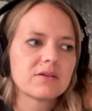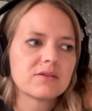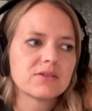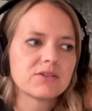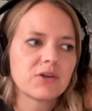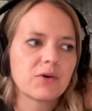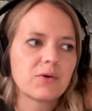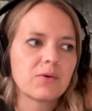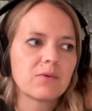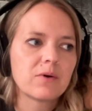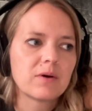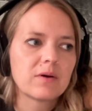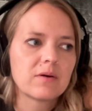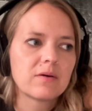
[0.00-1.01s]

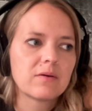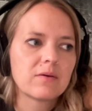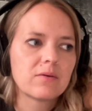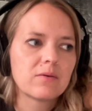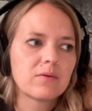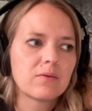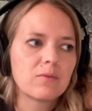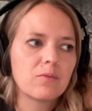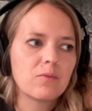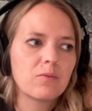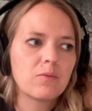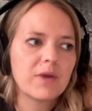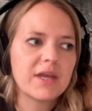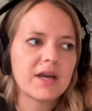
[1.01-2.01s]
so
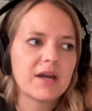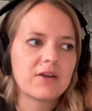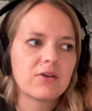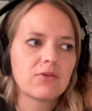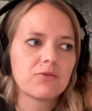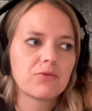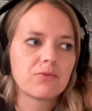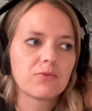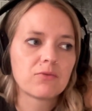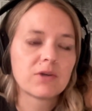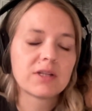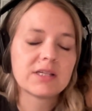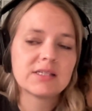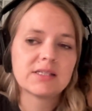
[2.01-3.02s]
we kind of
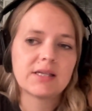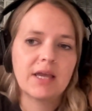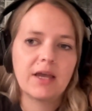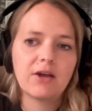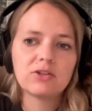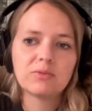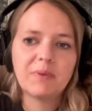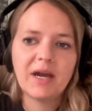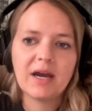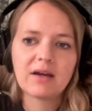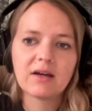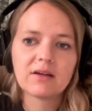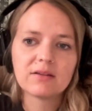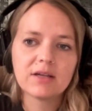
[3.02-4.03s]
really scaled back
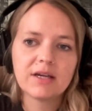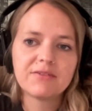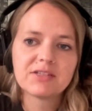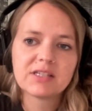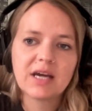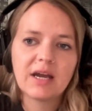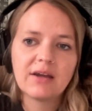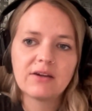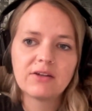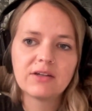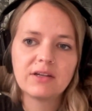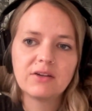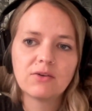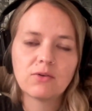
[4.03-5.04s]
our lifestyle
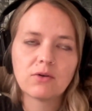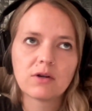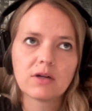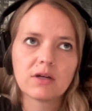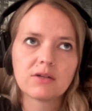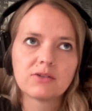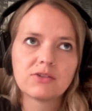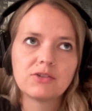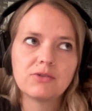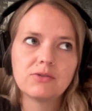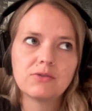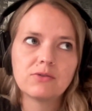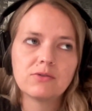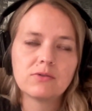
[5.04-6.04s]
in order
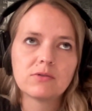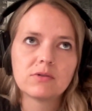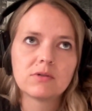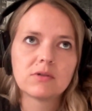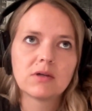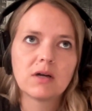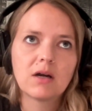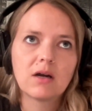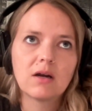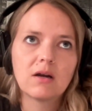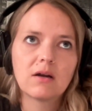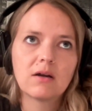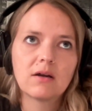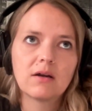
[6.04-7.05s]
to
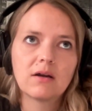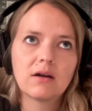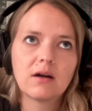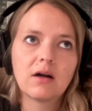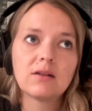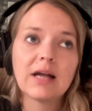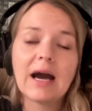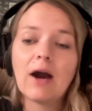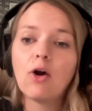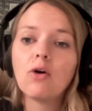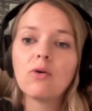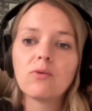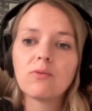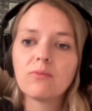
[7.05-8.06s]

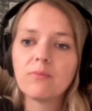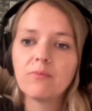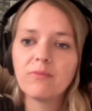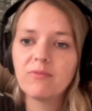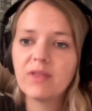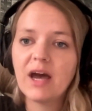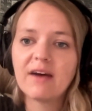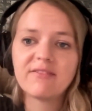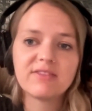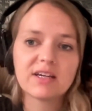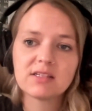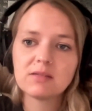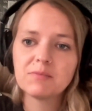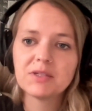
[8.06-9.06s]
allow that
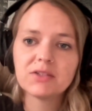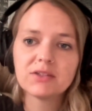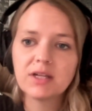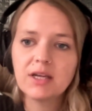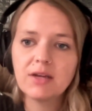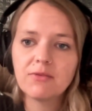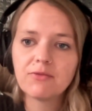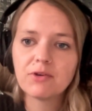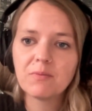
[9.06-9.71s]
flexibility for